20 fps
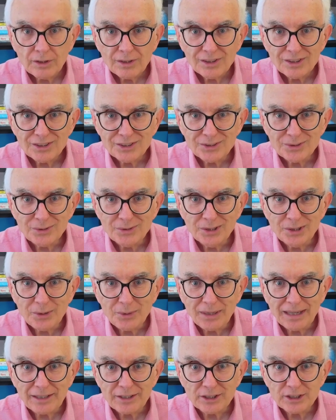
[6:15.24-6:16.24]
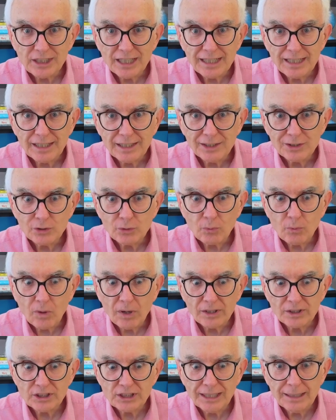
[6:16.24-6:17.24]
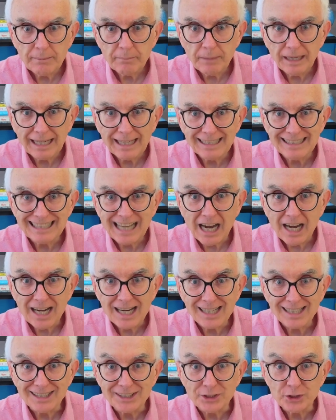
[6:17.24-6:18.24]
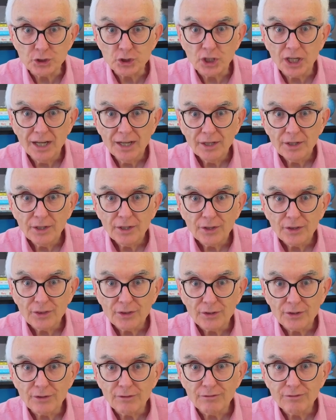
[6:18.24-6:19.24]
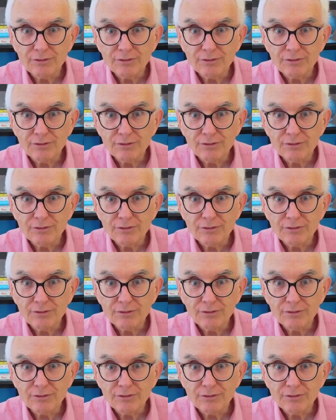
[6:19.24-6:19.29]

Studio Hergé, troisième étage, third